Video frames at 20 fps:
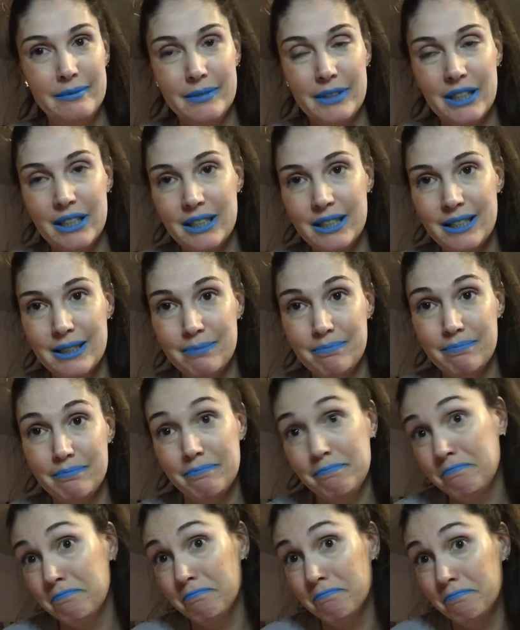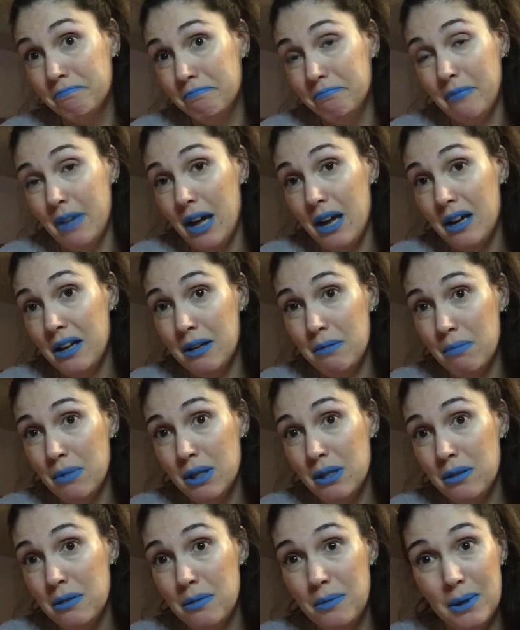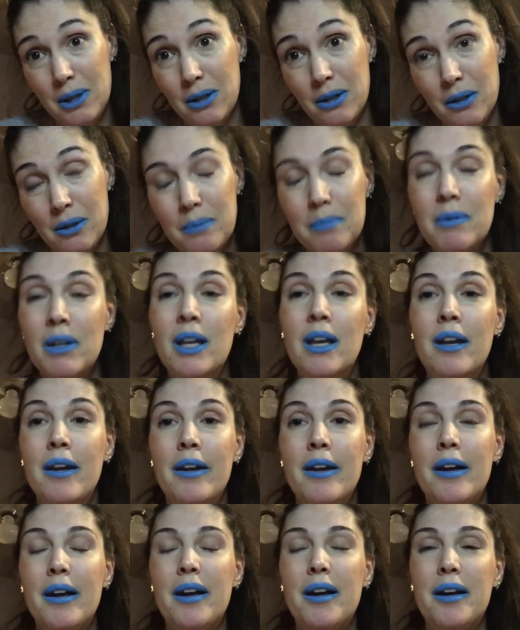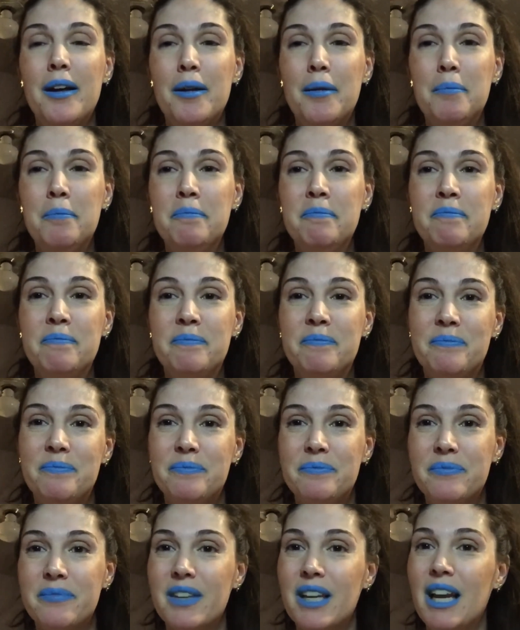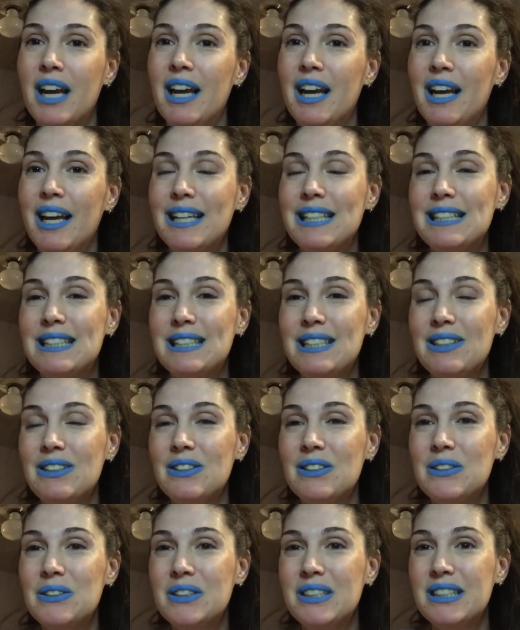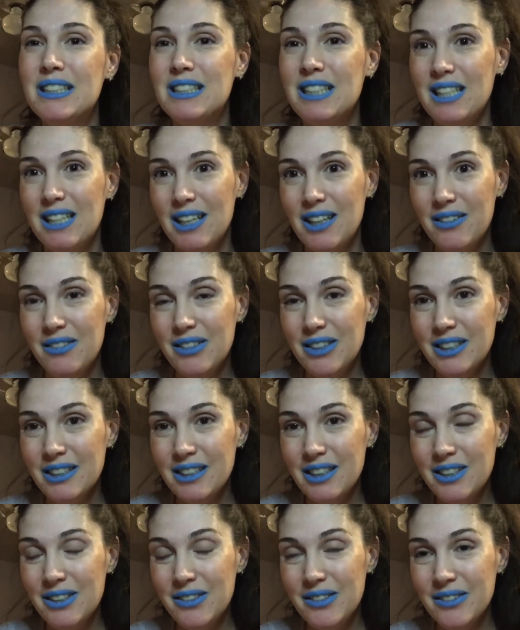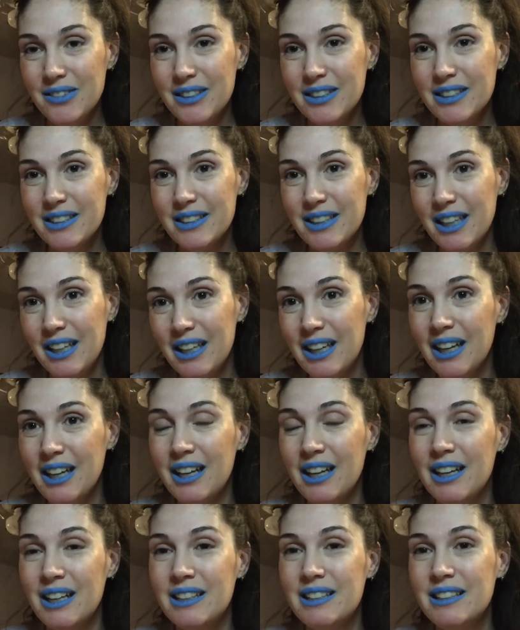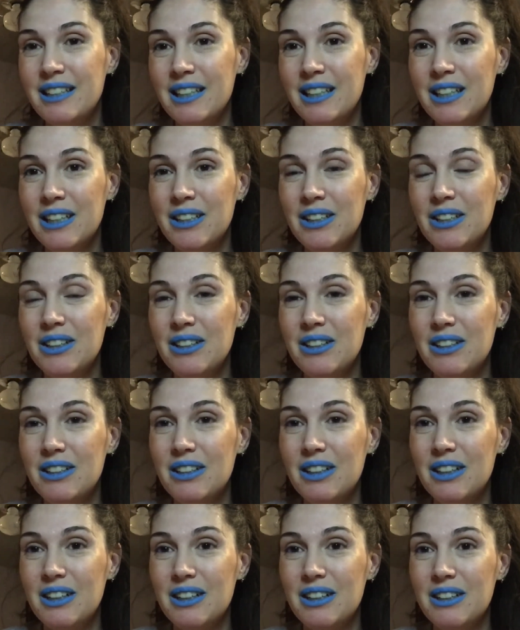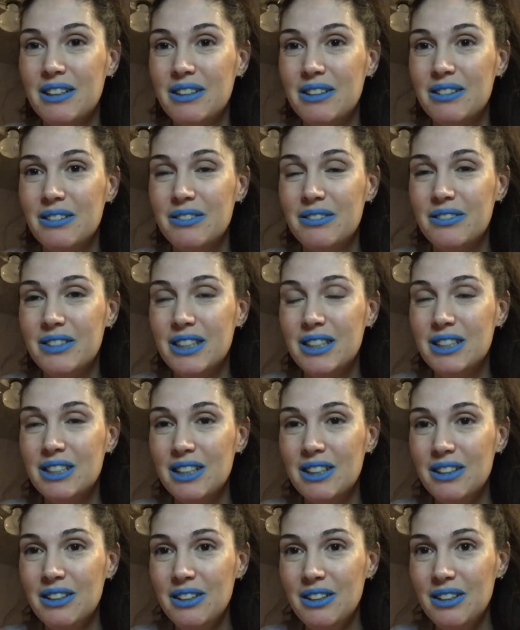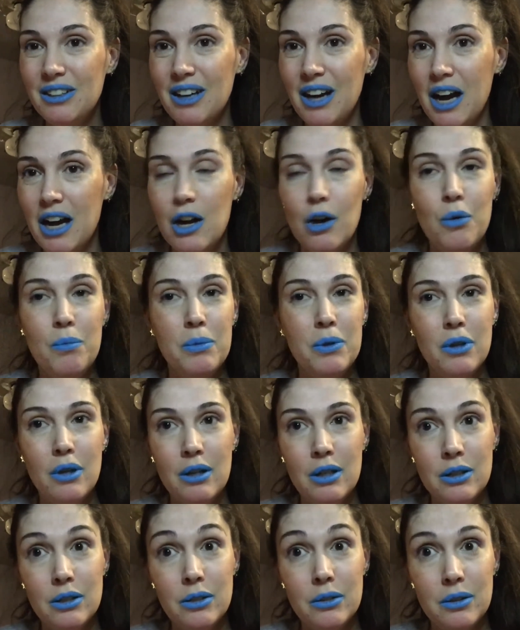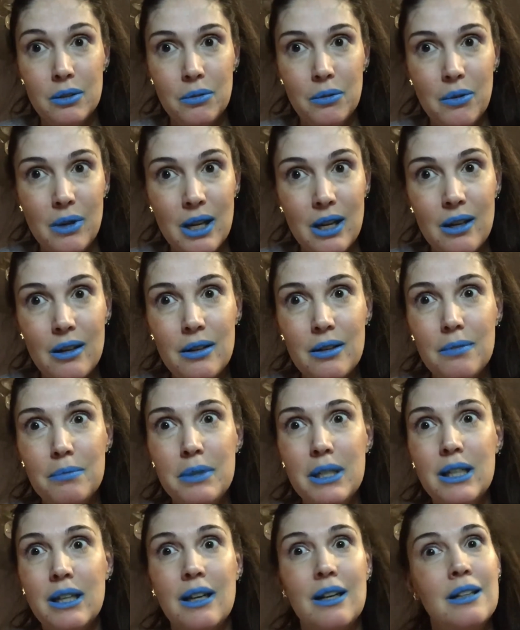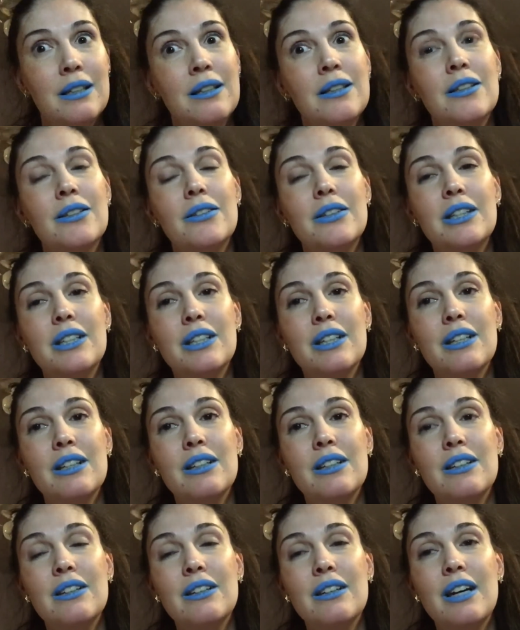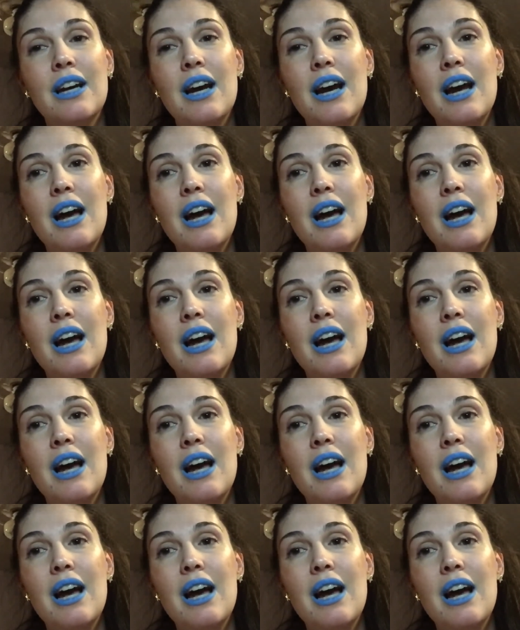Because I'm a little weird. Um, so take care of yourselves. Uh, take care of each other. I hope you all are doing well. Be kind to each other.